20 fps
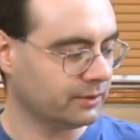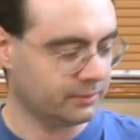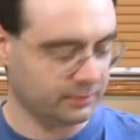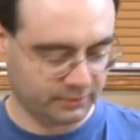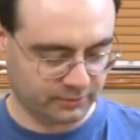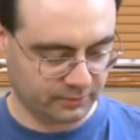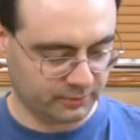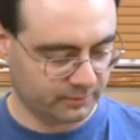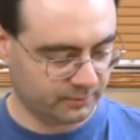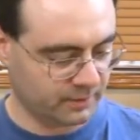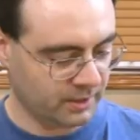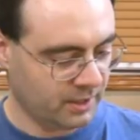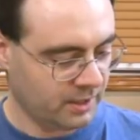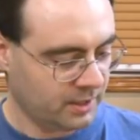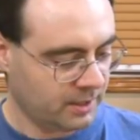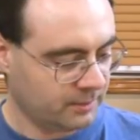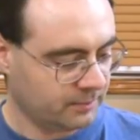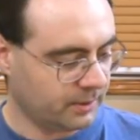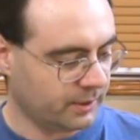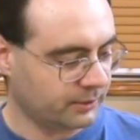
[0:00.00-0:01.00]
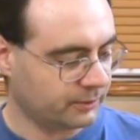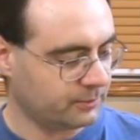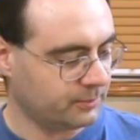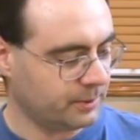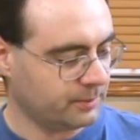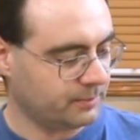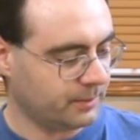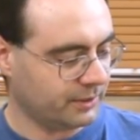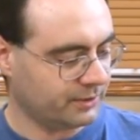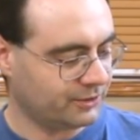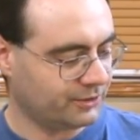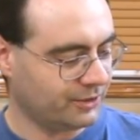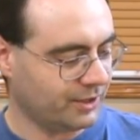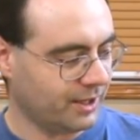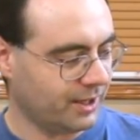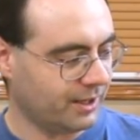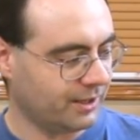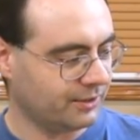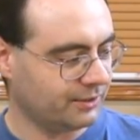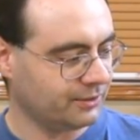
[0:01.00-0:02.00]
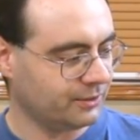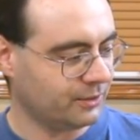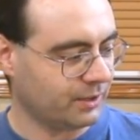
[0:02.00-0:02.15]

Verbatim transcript: It sort of bugs me. But uh,